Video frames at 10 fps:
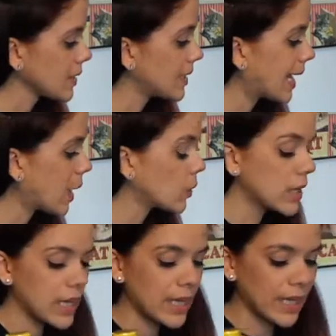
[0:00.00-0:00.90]
Now,
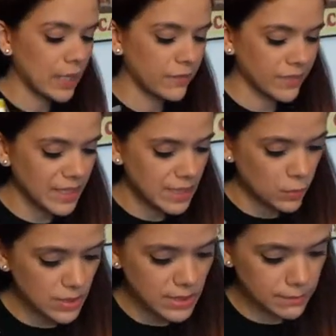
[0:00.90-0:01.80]
if this
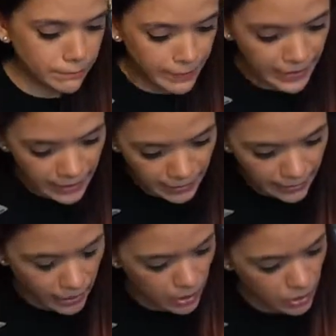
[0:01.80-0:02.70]
was
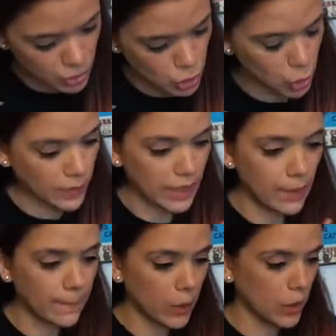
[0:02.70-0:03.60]
me doing
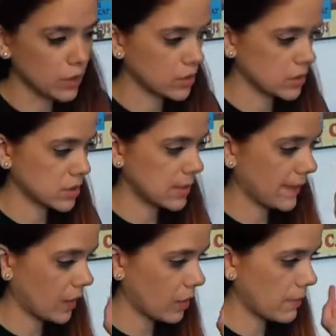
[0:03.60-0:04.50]
a box
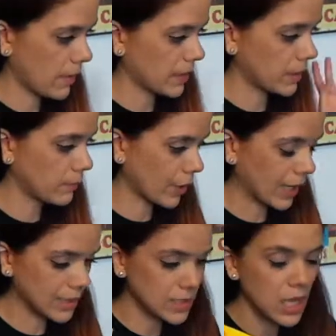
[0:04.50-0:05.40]
about American
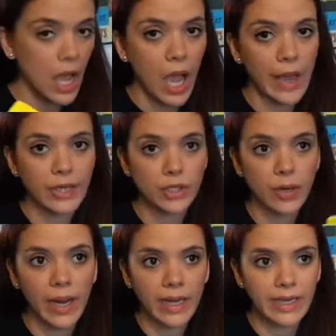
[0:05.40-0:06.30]
brands, I'd
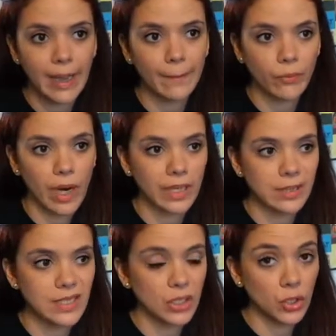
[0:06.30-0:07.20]
try and get
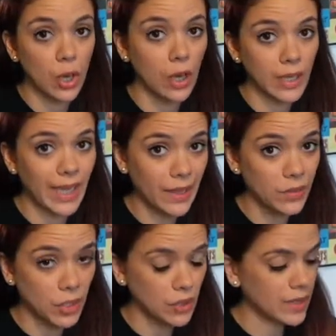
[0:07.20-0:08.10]
brands that you can't get in
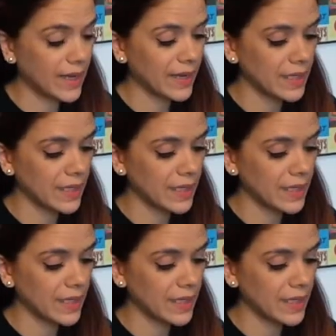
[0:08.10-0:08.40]
the UK.